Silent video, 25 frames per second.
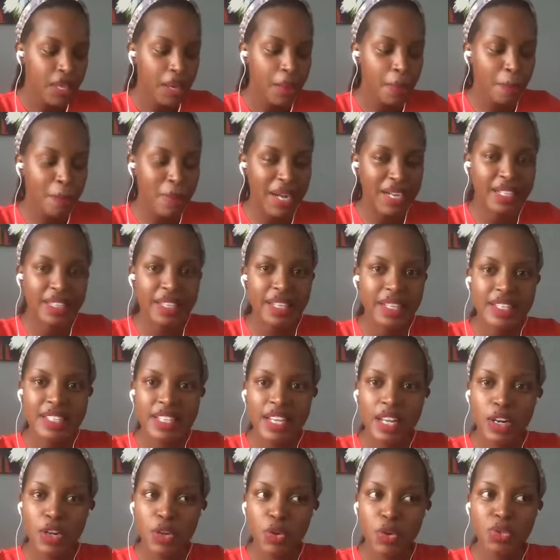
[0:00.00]
but they
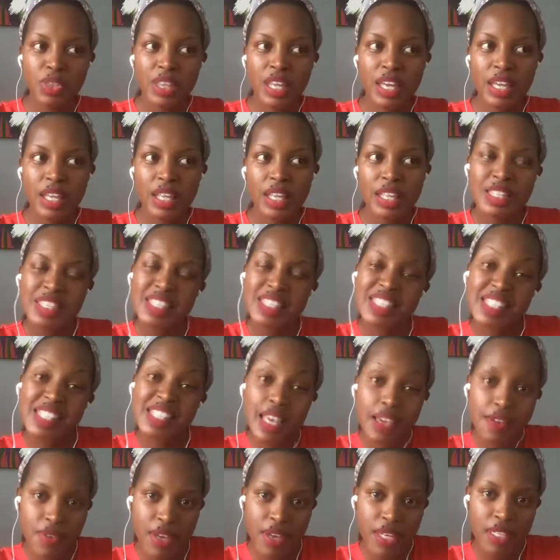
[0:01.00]
tell you they in
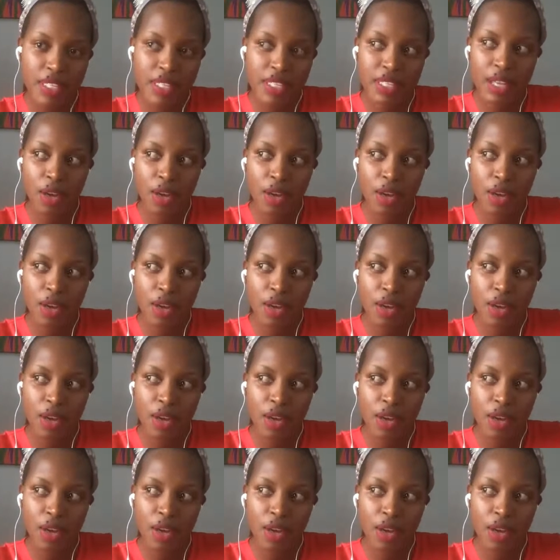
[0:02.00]
savings,